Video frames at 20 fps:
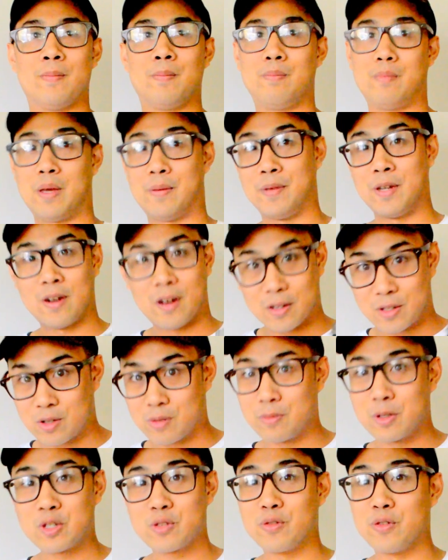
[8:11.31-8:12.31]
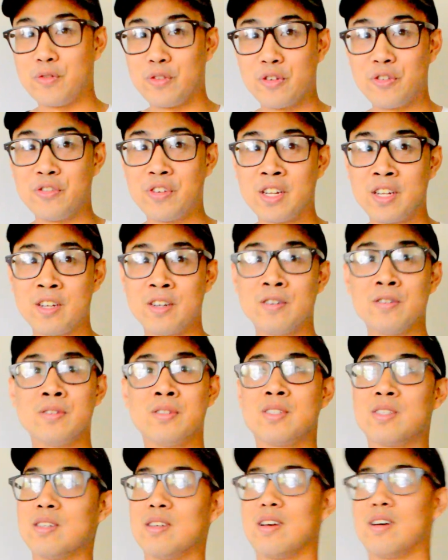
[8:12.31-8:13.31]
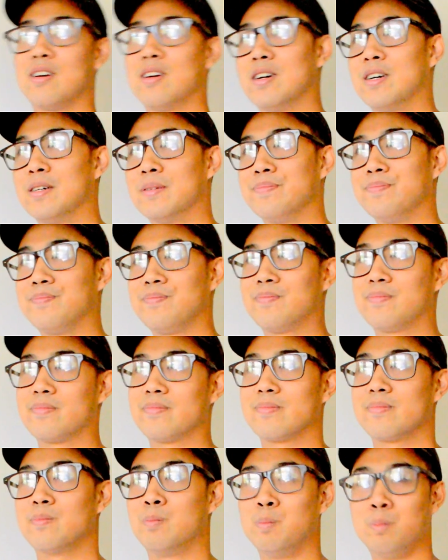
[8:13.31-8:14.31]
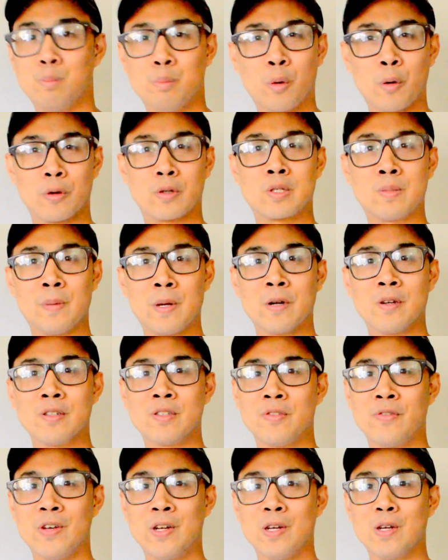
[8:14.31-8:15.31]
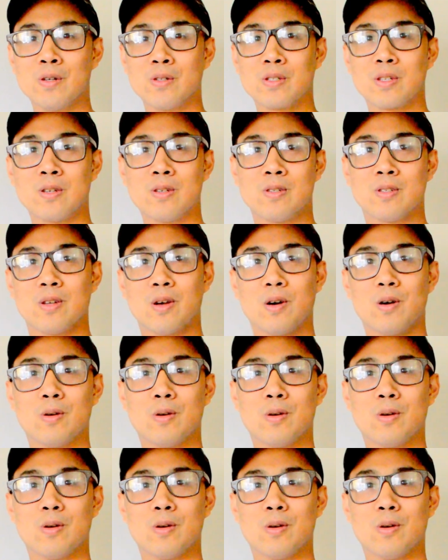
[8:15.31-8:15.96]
Maybe not so much review videos, more experience videos. So,